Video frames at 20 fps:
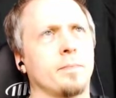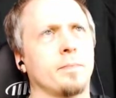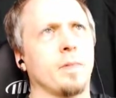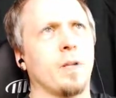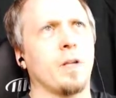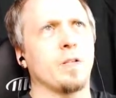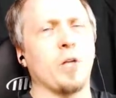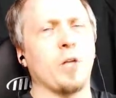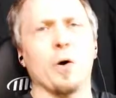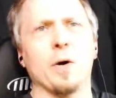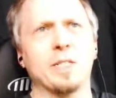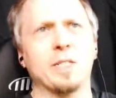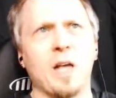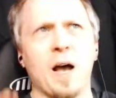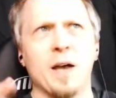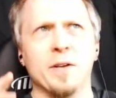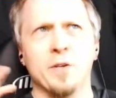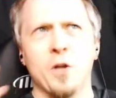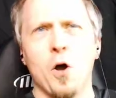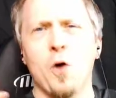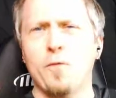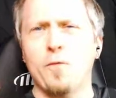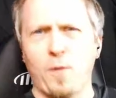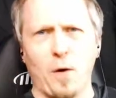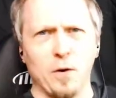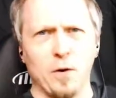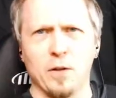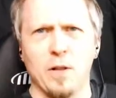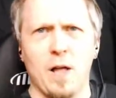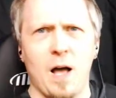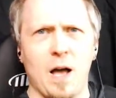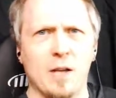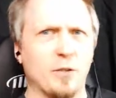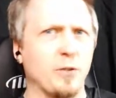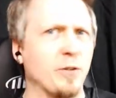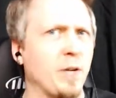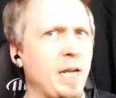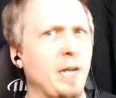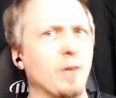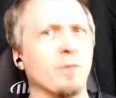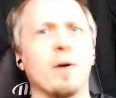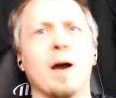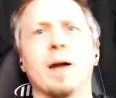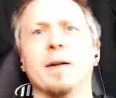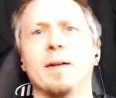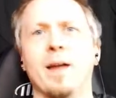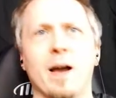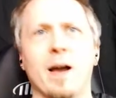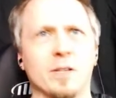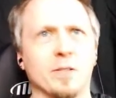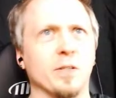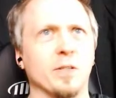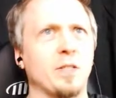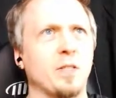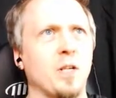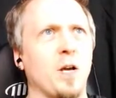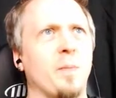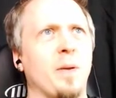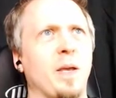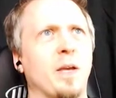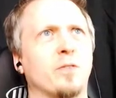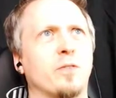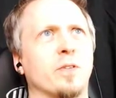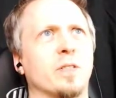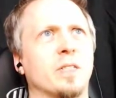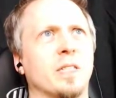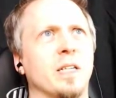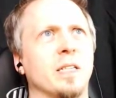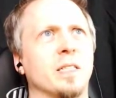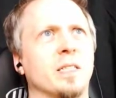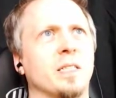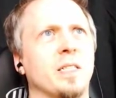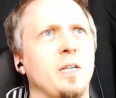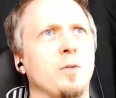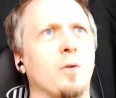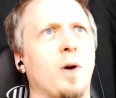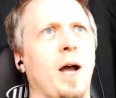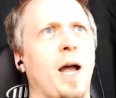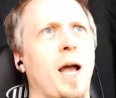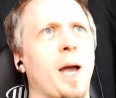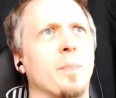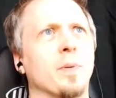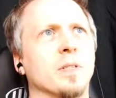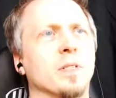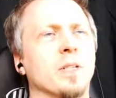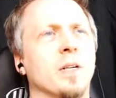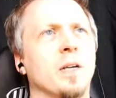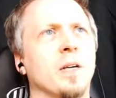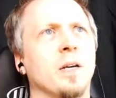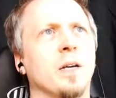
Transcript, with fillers: So it's got no fertilizer needed right now, so it's going to be interesting to see what happens.